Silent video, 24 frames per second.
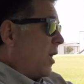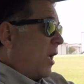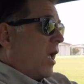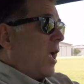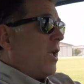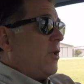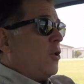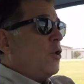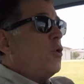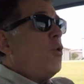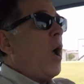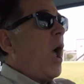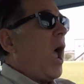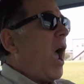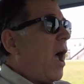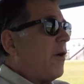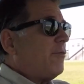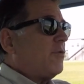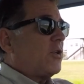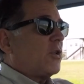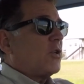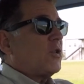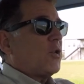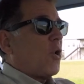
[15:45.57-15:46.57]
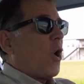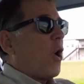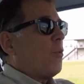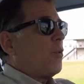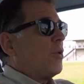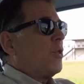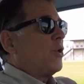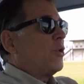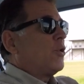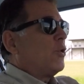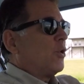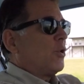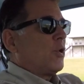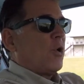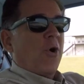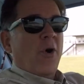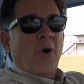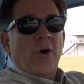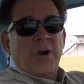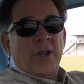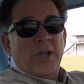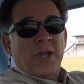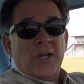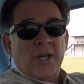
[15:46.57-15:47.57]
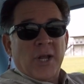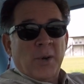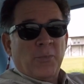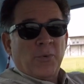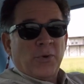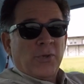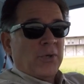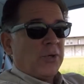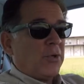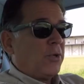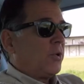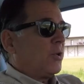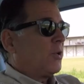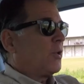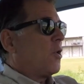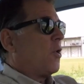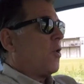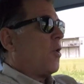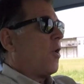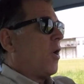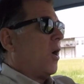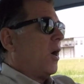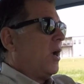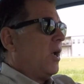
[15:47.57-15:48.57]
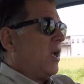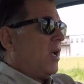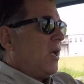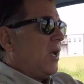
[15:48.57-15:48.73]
you have to start with a good car to end up with a good car.